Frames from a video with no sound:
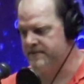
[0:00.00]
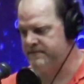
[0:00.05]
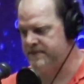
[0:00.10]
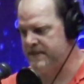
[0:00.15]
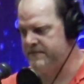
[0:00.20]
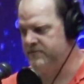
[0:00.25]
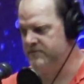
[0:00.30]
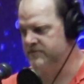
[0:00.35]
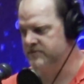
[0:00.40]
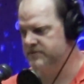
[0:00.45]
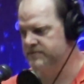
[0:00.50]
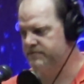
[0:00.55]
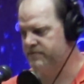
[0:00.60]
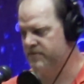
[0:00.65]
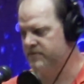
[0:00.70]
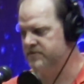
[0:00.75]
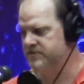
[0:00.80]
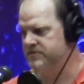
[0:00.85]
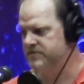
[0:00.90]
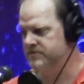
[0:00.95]
people's
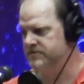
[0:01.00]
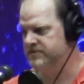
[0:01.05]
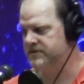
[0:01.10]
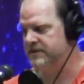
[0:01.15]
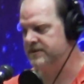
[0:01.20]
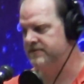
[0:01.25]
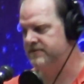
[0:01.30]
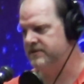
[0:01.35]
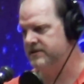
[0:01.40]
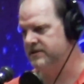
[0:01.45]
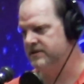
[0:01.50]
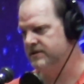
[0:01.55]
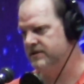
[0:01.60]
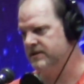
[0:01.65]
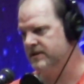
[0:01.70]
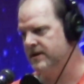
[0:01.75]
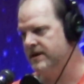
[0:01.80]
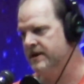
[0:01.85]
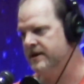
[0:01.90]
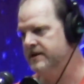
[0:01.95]
personal safety,
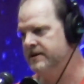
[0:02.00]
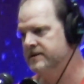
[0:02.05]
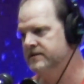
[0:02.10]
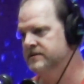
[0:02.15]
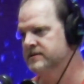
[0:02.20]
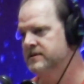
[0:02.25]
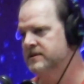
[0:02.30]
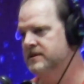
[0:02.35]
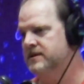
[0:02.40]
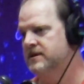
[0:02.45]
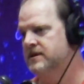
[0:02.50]
and